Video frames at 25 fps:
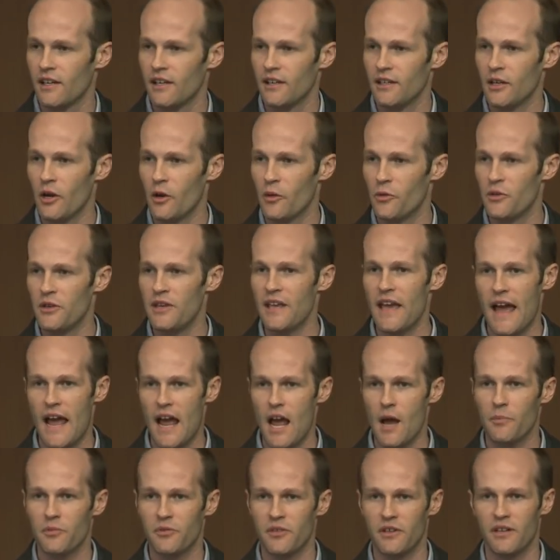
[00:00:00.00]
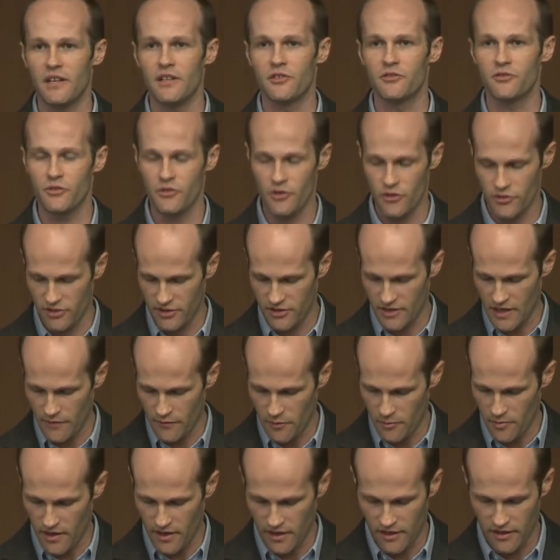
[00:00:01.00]
you know, the app that introduces
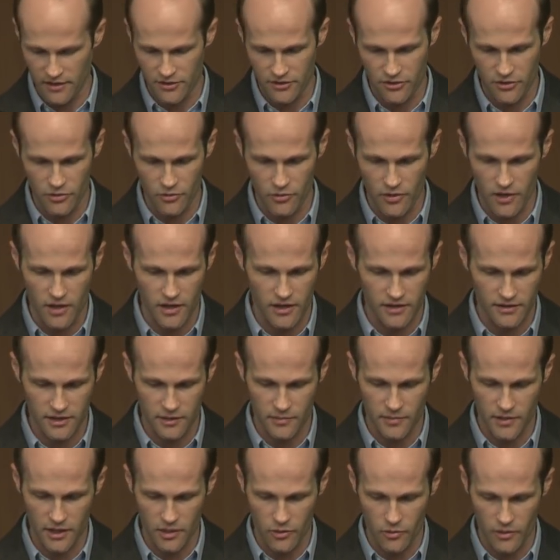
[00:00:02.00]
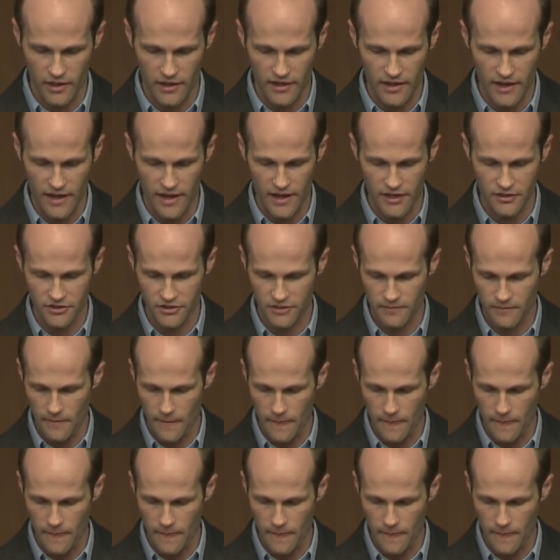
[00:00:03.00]
everybody to, uh, to Bitcoin Cash.